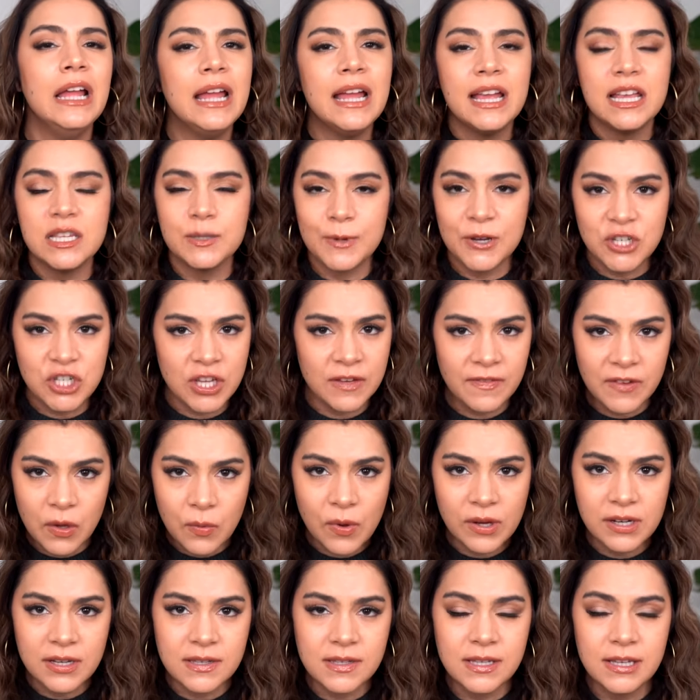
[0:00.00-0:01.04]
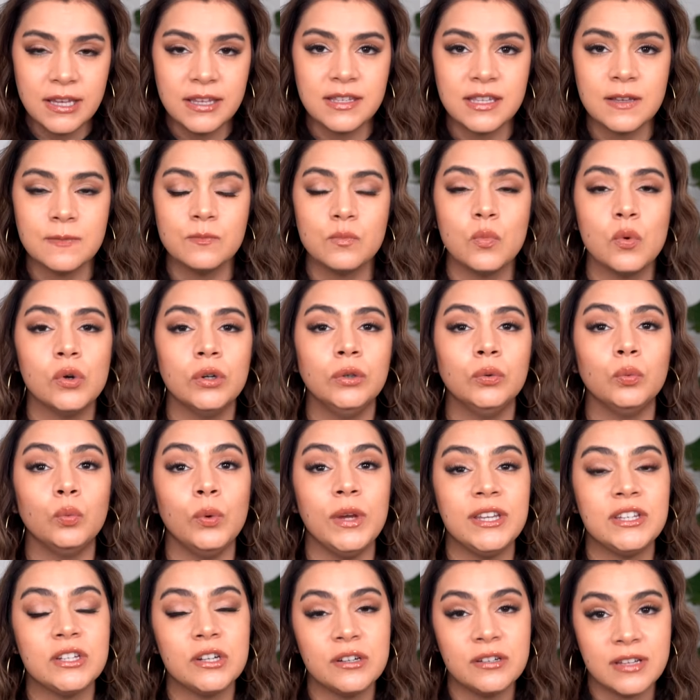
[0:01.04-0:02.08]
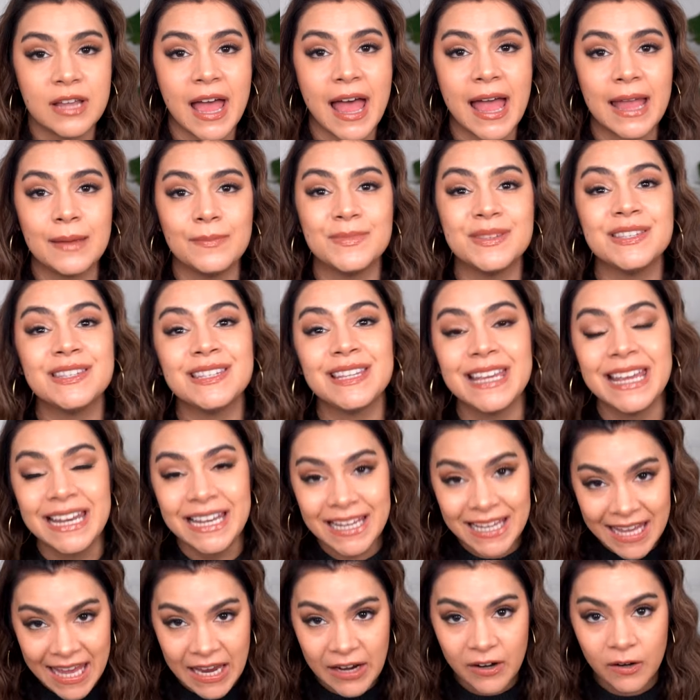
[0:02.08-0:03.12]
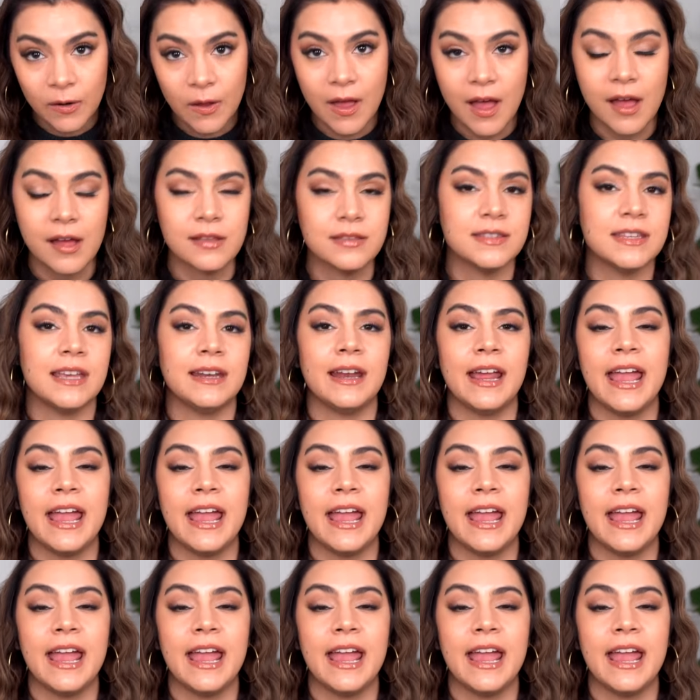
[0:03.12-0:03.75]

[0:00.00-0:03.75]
especially if you want to see some more wintertime skincare content.